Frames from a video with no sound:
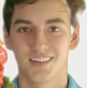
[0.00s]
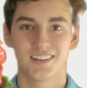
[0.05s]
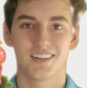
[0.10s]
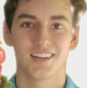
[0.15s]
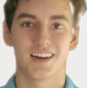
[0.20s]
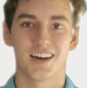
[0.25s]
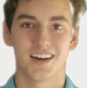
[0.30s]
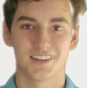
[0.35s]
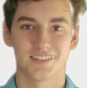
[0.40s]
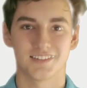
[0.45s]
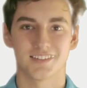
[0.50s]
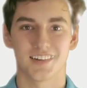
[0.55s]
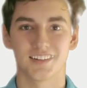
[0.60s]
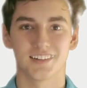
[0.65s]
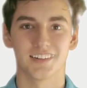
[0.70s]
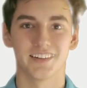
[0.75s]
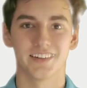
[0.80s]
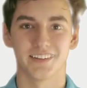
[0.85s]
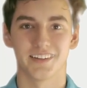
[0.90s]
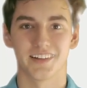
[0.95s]
Yeah,
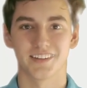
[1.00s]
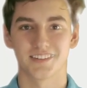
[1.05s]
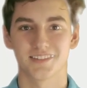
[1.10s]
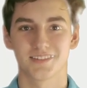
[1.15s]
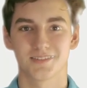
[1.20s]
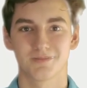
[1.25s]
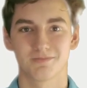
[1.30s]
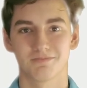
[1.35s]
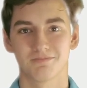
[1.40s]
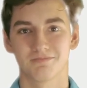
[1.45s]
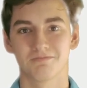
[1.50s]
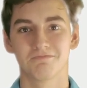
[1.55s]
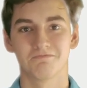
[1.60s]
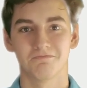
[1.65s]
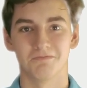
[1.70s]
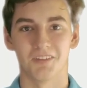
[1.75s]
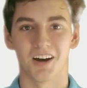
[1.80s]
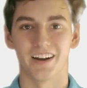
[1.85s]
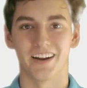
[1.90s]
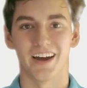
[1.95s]
sadly, that's
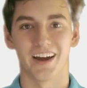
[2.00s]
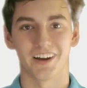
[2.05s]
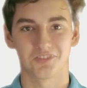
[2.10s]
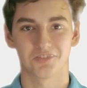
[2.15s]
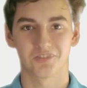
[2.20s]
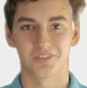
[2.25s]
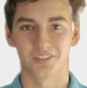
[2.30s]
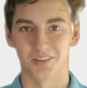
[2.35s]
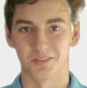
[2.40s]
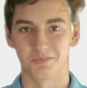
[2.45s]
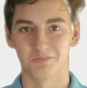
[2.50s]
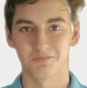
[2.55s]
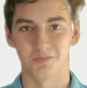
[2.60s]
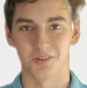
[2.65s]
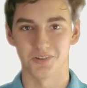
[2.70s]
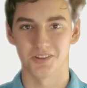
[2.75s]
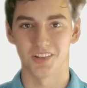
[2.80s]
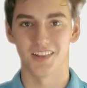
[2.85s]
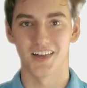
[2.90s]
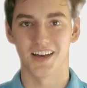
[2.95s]
not actually
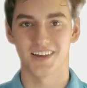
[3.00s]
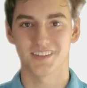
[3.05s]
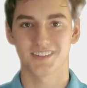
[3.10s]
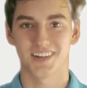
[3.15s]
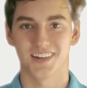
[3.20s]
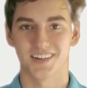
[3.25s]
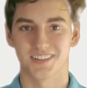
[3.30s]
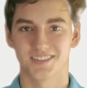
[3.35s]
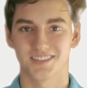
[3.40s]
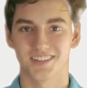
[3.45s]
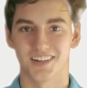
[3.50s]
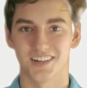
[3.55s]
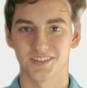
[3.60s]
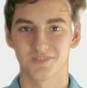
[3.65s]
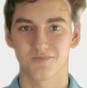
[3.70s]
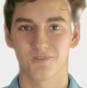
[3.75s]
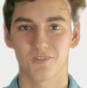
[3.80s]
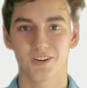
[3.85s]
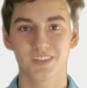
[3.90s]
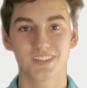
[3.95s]
what the last S stands
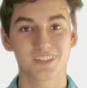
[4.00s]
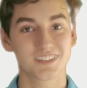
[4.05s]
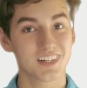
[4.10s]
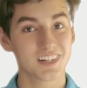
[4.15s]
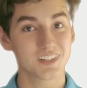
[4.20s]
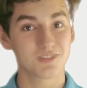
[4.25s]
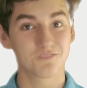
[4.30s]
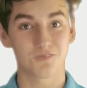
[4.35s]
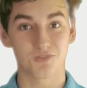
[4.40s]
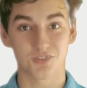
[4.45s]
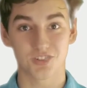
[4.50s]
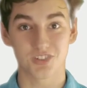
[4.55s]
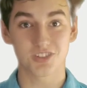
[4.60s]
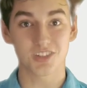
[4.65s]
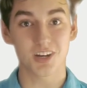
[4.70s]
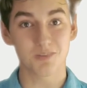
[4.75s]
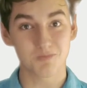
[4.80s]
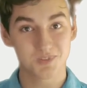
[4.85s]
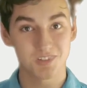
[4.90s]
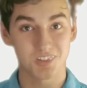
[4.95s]
for. It stands for
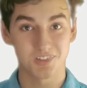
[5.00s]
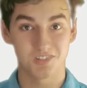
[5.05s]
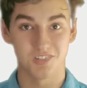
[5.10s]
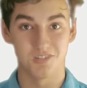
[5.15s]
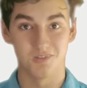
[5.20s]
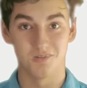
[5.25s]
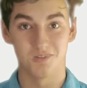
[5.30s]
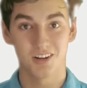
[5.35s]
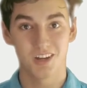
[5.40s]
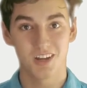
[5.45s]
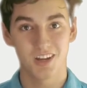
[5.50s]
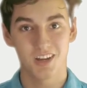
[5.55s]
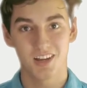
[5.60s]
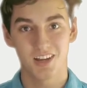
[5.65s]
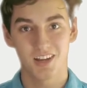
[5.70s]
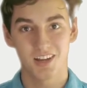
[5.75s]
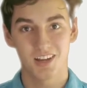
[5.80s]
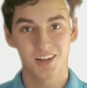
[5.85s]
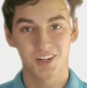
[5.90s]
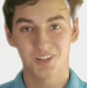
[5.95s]
substitute,
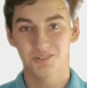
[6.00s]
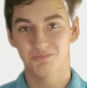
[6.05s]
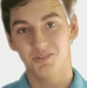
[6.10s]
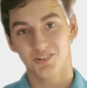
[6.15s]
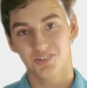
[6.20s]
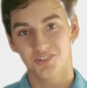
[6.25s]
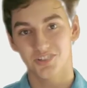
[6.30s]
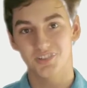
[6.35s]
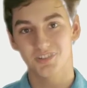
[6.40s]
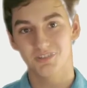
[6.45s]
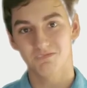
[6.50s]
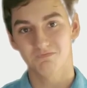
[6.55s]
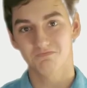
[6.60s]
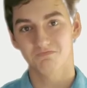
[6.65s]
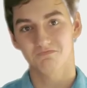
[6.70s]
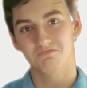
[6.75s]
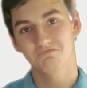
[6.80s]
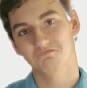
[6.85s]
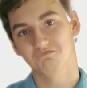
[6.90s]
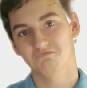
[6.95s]
which is
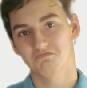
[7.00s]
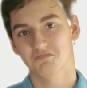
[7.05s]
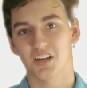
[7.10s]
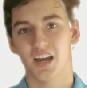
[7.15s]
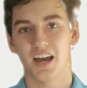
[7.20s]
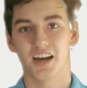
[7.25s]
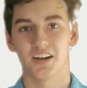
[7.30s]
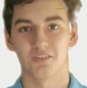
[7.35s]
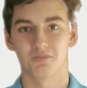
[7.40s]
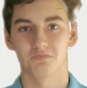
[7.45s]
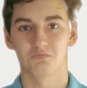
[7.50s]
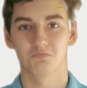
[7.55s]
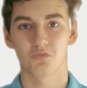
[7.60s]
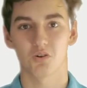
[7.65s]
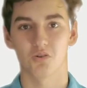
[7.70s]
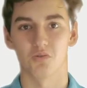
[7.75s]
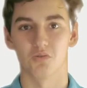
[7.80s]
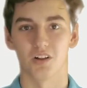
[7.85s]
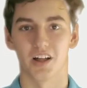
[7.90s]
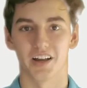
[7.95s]
kind of
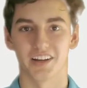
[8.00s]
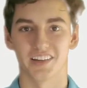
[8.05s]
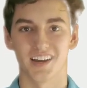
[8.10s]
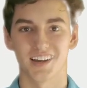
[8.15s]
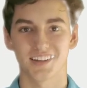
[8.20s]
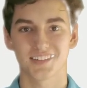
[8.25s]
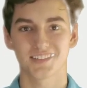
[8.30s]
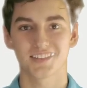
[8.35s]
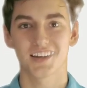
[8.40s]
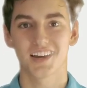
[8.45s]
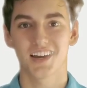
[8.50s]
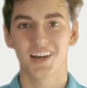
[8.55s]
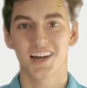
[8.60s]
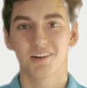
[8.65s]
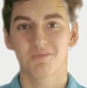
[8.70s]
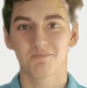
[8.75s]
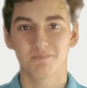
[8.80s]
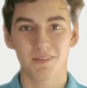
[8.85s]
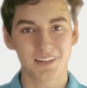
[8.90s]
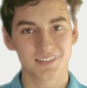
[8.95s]
cool, I guess.
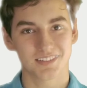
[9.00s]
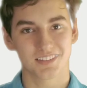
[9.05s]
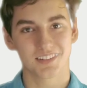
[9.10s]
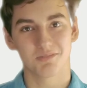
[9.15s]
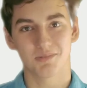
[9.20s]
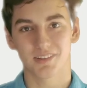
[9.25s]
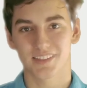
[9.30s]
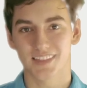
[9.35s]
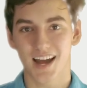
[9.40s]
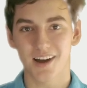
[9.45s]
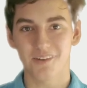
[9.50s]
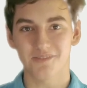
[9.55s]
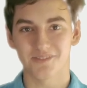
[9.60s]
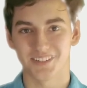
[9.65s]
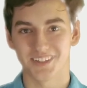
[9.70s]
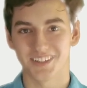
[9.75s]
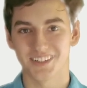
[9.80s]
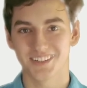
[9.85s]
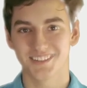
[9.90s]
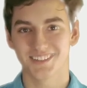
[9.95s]
Basically what that
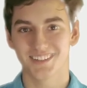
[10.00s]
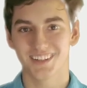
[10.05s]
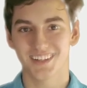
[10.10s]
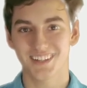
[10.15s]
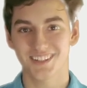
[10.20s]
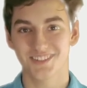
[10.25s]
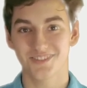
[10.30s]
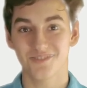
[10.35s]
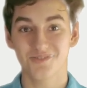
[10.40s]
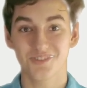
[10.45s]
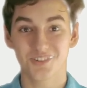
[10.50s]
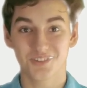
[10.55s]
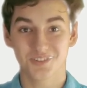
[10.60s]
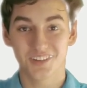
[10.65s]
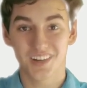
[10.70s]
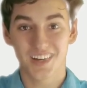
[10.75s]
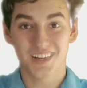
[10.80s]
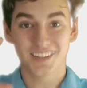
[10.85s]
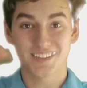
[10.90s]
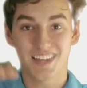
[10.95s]
one is you
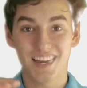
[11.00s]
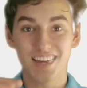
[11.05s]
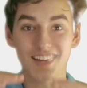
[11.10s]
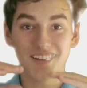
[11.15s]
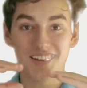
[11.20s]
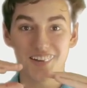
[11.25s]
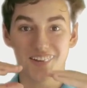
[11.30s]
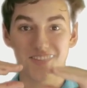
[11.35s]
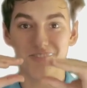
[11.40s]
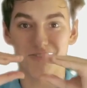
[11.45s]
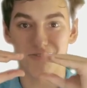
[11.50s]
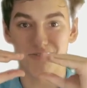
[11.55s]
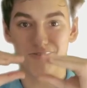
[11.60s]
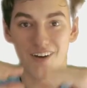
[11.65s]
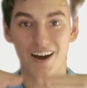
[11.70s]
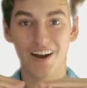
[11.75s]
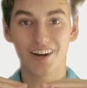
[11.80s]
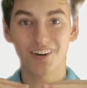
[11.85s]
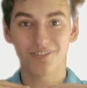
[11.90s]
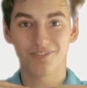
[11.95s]
just take your
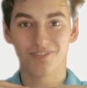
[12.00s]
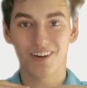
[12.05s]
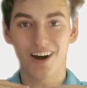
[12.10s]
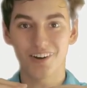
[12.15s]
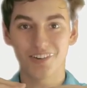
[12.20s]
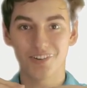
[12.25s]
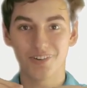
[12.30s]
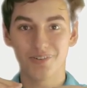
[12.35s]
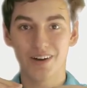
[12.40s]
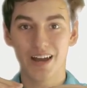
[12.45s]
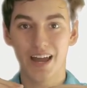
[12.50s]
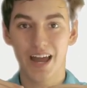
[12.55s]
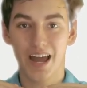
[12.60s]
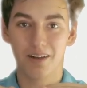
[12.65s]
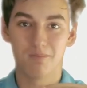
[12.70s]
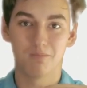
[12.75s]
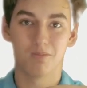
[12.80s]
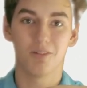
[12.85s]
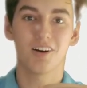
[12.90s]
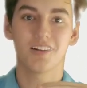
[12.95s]
final value
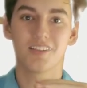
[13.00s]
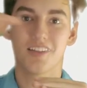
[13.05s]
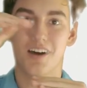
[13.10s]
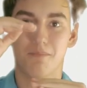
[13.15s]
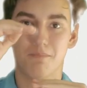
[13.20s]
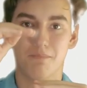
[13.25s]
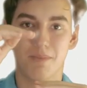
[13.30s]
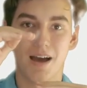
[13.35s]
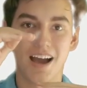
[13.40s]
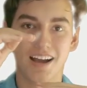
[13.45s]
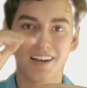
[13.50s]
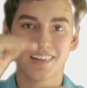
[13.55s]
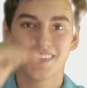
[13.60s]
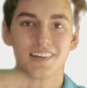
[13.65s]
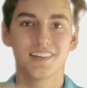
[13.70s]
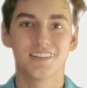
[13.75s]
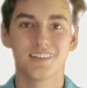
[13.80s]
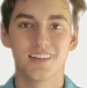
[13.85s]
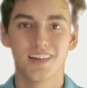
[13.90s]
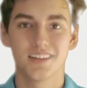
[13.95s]
and plug that back
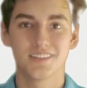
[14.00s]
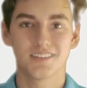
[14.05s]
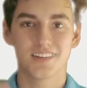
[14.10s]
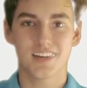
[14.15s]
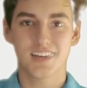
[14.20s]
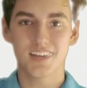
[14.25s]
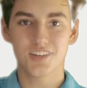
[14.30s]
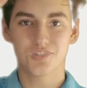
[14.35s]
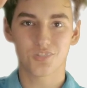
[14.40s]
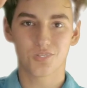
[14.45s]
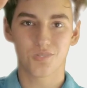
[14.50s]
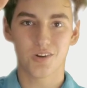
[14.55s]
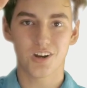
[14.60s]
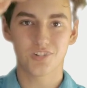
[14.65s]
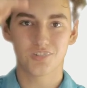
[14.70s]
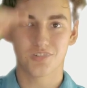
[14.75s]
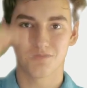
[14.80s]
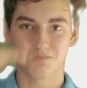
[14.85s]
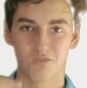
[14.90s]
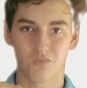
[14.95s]
in to each
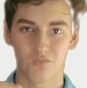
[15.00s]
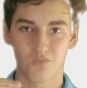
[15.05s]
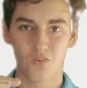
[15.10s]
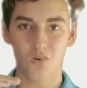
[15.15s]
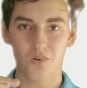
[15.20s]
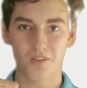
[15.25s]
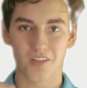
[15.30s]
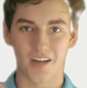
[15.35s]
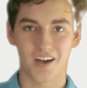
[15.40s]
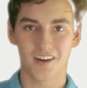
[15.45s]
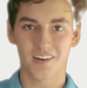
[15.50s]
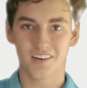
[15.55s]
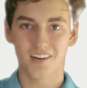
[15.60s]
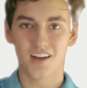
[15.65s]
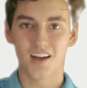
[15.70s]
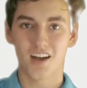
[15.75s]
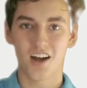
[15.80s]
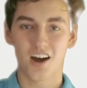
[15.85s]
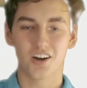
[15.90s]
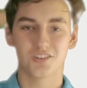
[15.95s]
equation before that
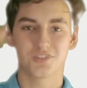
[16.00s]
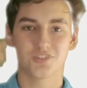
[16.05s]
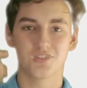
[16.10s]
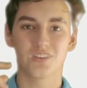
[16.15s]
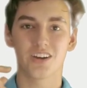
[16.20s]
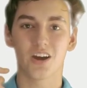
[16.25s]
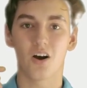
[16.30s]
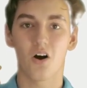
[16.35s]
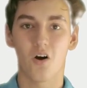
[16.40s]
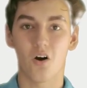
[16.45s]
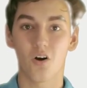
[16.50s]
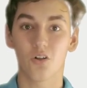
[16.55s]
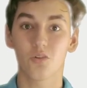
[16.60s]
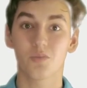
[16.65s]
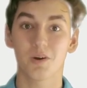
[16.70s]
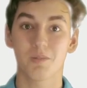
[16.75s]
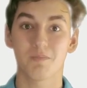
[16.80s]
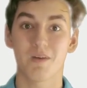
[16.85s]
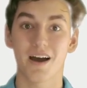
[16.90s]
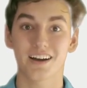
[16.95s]
until you get all the
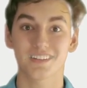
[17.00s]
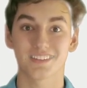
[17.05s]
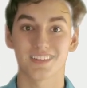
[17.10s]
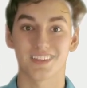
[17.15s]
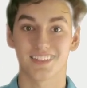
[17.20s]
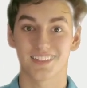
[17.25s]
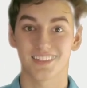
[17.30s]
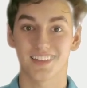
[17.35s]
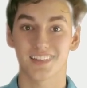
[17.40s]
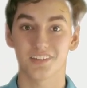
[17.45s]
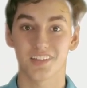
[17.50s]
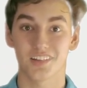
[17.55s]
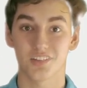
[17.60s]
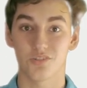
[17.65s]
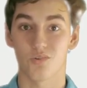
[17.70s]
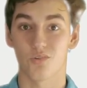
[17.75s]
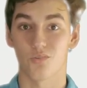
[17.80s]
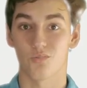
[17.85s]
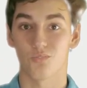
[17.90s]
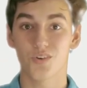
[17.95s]
way back to the thing that
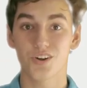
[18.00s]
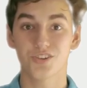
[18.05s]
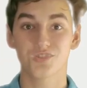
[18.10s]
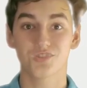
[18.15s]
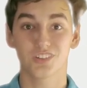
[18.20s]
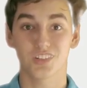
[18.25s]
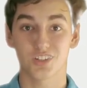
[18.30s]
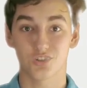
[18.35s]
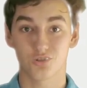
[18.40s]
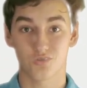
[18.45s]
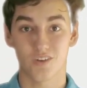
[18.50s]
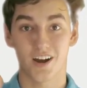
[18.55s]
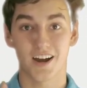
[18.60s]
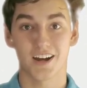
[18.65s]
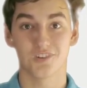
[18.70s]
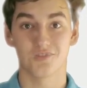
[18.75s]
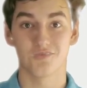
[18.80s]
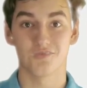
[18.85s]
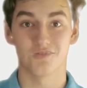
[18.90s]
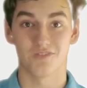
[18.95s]
you're originally
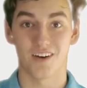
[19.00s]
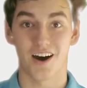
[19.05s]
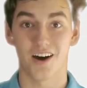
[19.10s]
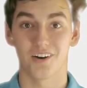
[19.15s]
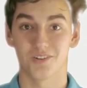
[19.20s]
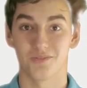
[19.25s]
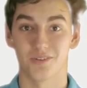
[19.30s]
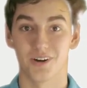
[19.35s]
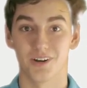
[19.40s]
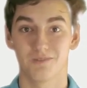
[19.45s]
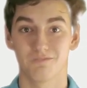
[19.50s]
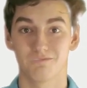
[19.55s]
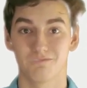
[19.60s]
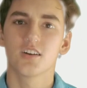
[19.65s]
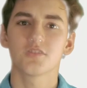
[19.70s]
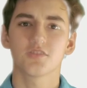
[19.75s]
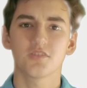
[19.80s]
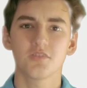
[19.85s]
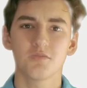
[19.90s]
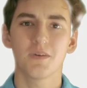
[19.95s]
trying to evaluate.
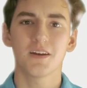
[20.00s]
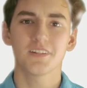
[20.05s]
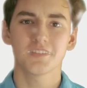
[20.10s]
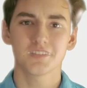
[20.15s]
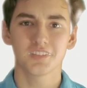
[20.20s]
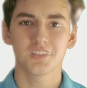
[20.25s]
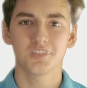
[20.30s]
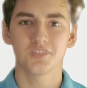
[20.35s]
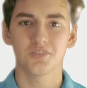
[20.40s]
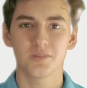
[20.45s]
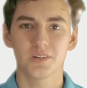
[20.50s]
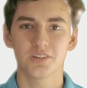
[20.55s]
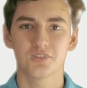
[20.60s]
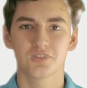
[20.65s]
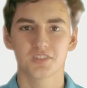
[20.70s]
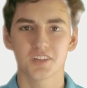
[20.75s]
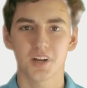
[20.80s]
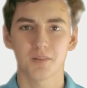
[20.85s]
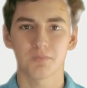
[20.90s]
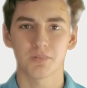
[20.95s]
So you basically do each
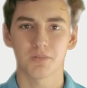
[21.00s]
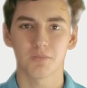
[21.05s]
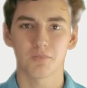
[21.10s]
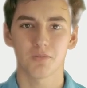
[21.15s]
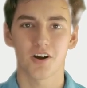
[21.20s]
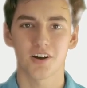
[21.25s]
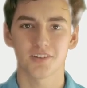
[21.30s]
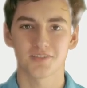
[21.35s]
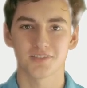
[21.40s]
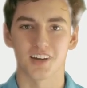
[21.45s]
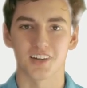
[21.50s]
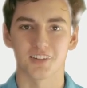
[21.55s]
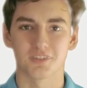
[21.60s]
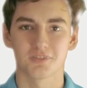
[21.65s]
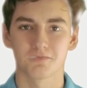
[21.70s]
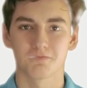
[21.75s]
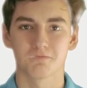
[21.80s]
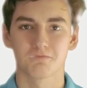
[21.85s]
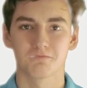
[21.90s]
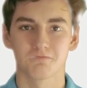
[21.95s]
step in the
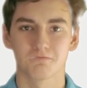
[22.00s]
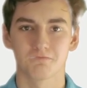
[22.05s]
process.